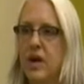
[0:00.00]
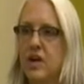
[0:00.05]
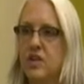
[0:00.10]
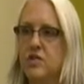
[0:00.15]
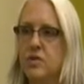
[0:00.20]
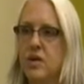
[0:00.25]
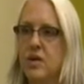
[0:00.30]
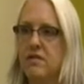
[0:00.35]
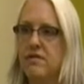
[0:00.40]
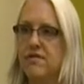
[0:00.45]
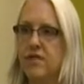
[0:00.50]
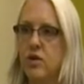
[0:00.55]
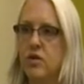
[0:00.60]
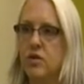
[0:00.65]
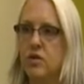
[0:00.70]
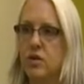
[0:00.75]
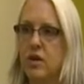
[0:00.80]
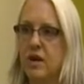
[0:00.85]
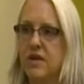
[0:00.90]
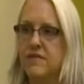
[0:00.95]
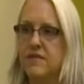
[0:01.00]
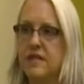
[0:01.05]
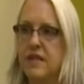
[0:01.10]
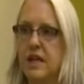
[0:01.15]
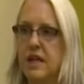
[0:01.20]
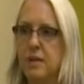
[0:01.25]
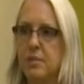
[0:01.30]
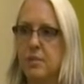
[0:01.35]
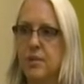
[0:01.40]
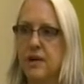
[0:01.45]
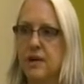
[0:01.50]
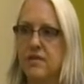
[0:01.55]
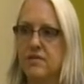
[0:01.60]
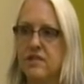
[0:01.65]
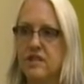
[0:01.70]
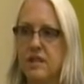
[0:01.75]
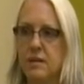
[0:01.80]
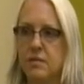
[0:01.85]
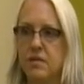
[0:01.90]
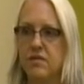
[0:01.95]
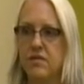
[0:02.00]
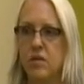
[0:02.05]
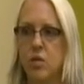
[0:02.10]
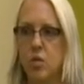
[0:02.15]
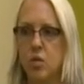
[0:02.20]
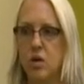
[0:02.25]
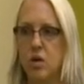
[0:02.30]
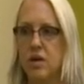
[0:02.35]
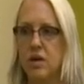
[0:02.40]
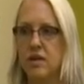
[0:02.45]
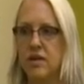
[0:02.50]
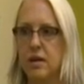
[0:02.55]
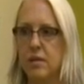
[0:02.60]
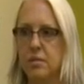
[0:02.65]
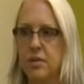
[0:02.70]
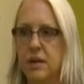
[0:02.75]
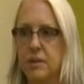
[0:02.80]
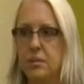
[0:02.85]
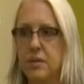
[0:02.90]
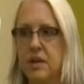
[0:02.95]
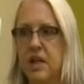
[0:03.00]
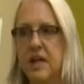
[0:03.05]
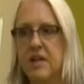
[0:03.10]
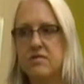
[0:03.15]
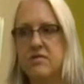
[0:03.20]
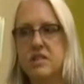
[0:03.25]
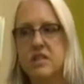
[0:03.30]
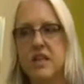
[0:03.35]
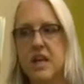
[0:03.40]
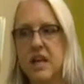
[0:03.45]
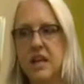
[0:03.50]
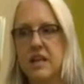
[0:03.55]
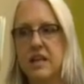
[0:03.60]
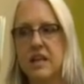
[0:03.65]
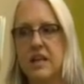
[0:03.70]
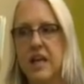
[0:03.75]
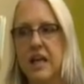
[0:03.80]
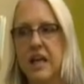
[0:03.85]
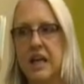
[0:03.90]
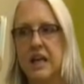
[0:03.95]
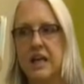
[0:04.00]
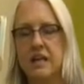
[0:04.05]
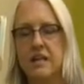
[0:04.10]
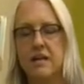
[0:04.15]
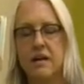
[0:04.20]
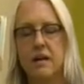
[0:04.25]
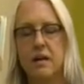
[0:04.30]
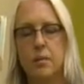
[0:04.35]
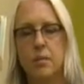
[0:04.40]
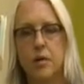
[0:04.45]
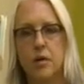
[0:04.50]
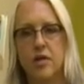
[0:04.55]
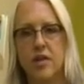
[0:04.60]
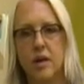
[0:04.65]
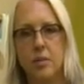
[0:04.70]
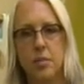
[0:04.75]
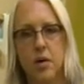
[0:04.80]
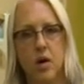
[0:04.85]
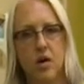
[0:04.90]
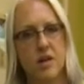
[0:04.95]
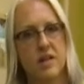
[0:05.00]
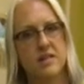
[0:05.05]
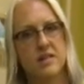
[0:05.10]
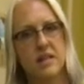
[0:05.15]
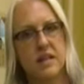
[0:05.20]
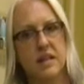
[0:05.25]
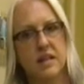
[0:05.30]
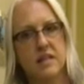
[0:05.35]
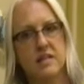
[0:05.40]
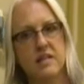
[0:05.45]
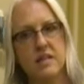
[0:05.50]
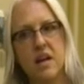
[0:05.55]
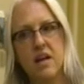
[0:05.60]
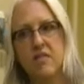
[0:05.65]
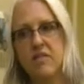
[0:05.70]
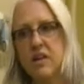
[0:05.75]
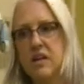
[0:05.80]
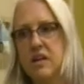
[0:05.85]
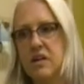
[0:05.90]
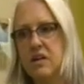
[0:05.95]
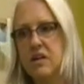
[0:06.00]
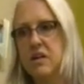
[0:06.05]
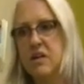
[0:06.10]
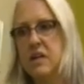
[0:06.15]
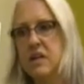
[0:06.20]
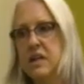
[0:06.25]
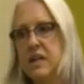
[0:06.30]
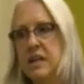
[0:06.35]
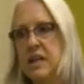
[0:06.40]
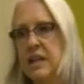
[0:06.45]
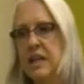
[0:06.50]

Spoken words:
we also have photographs up of some of the work that people have done and birthday parties that kids have here.